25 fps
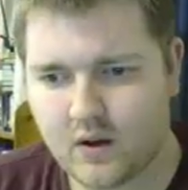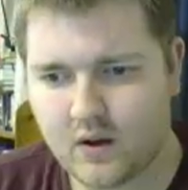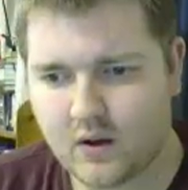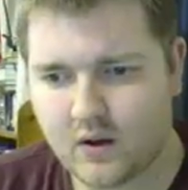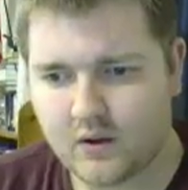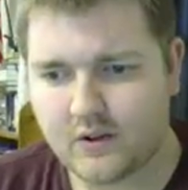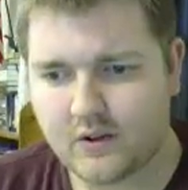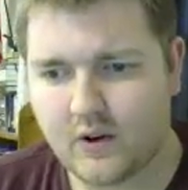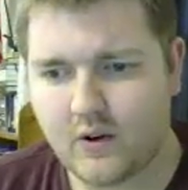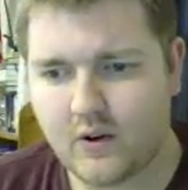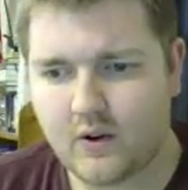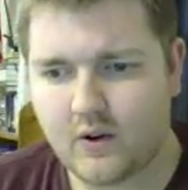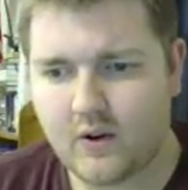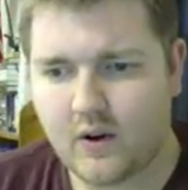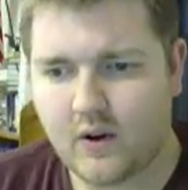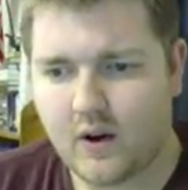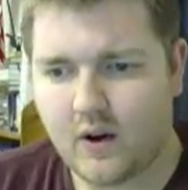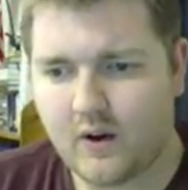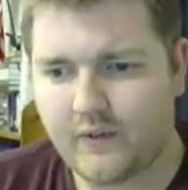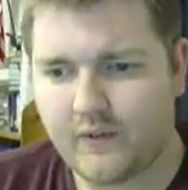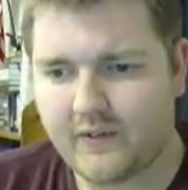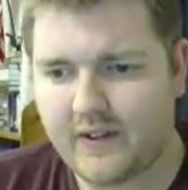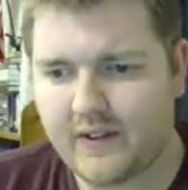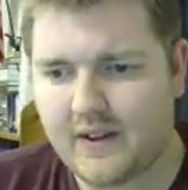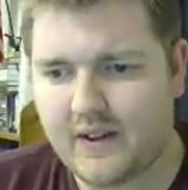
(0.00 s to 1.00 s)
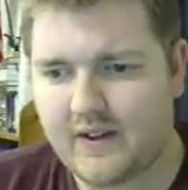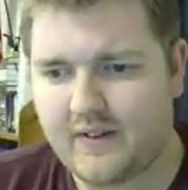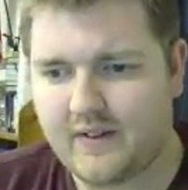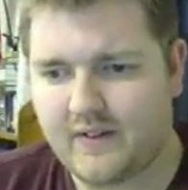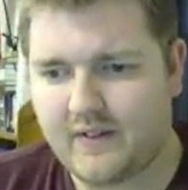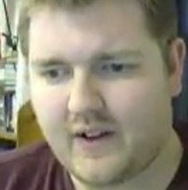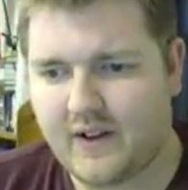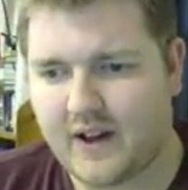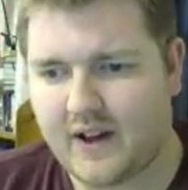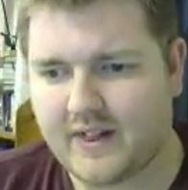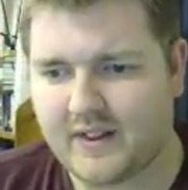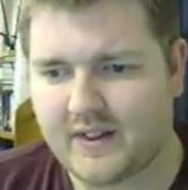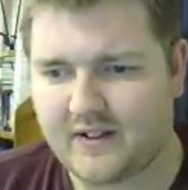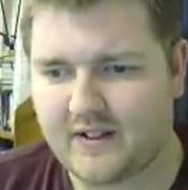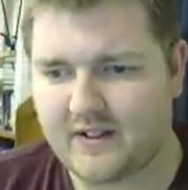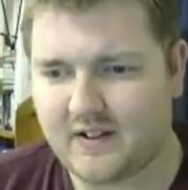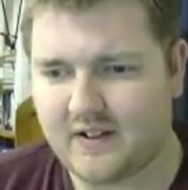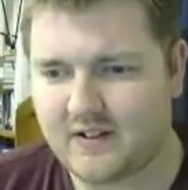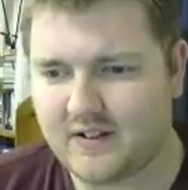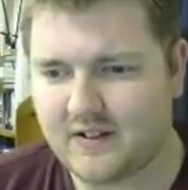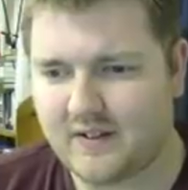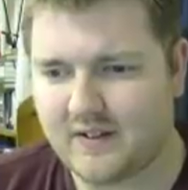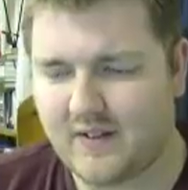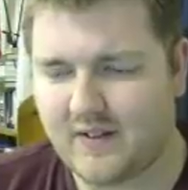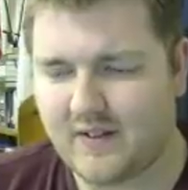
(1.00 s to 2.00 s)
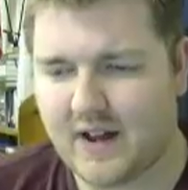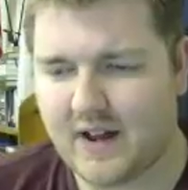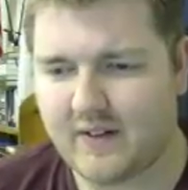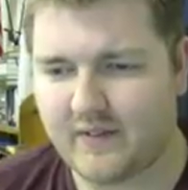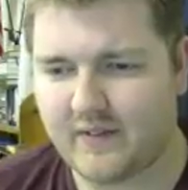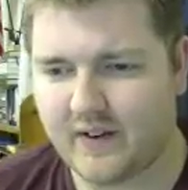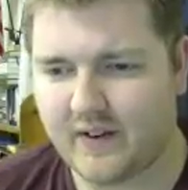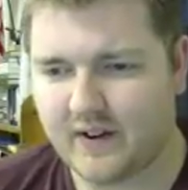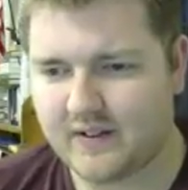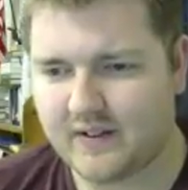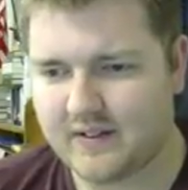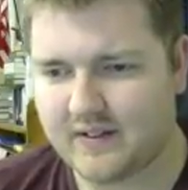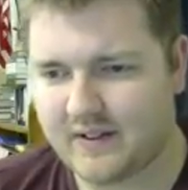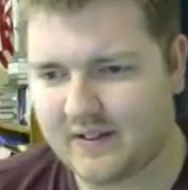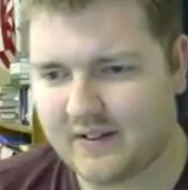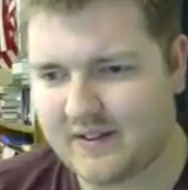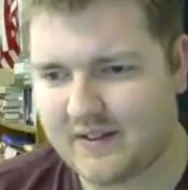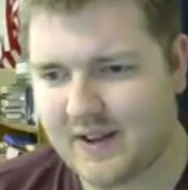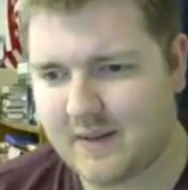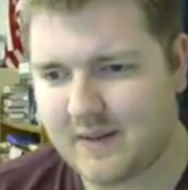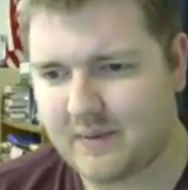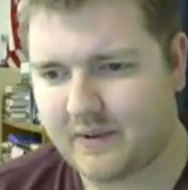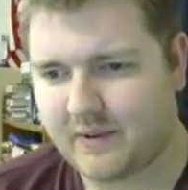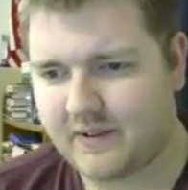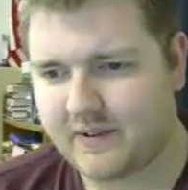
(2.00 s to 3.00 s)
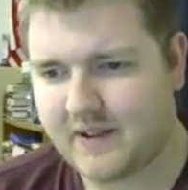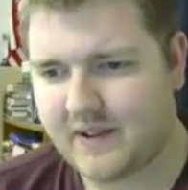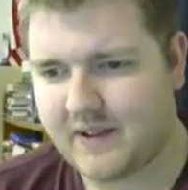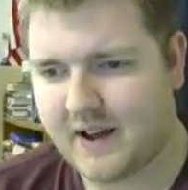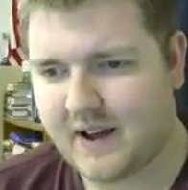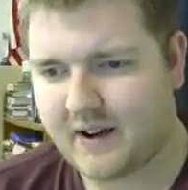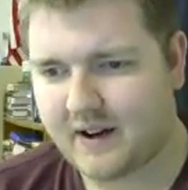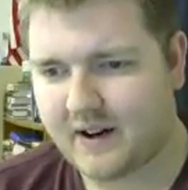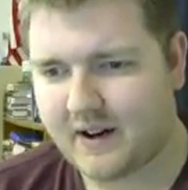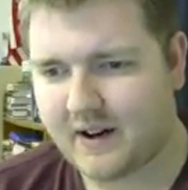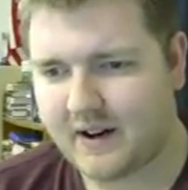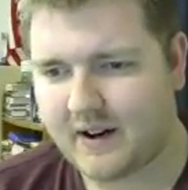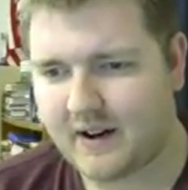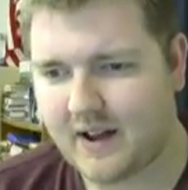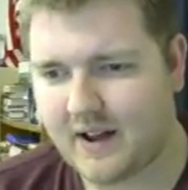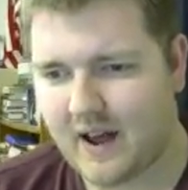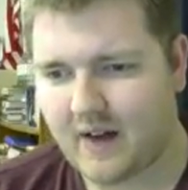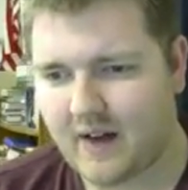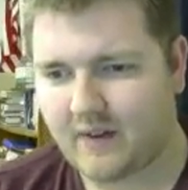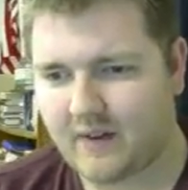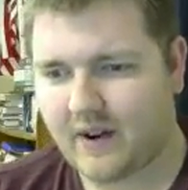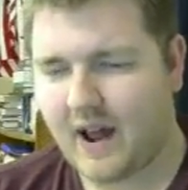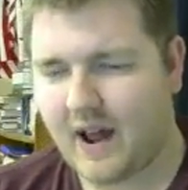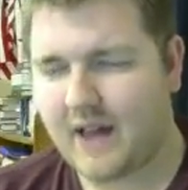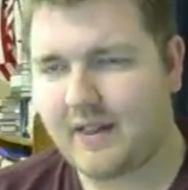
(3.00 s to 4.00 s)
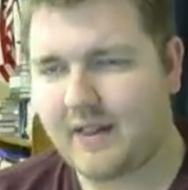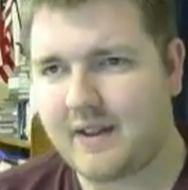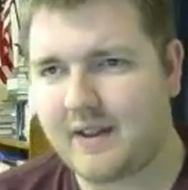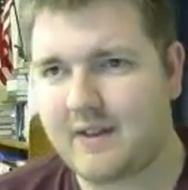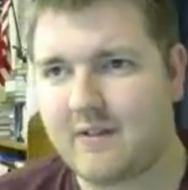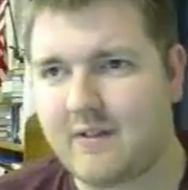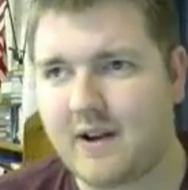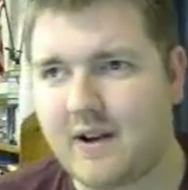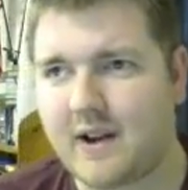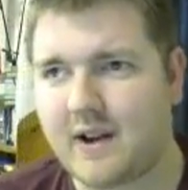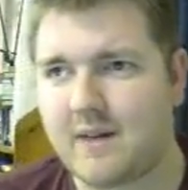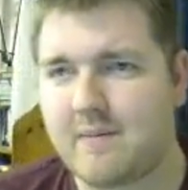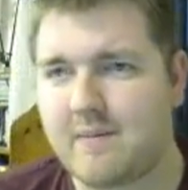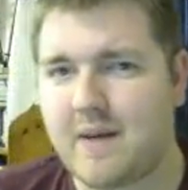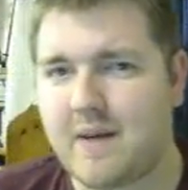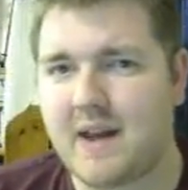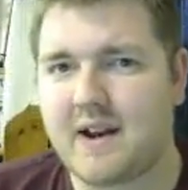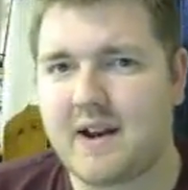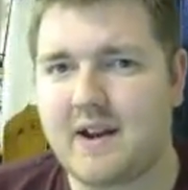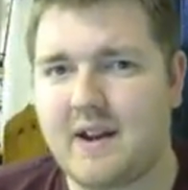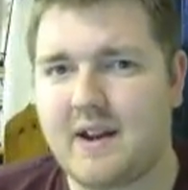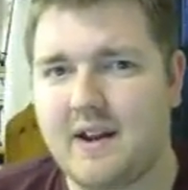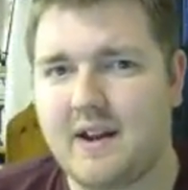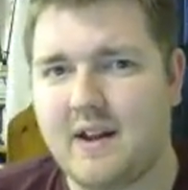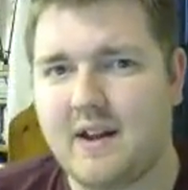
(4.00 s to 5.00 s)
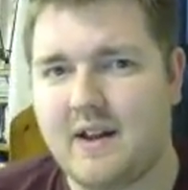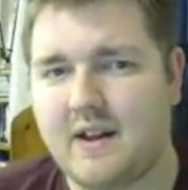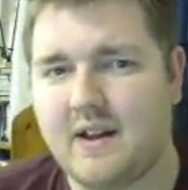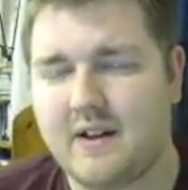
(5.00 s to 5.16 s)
So hopefully you've got the gist of that first example down, and I would highly recommend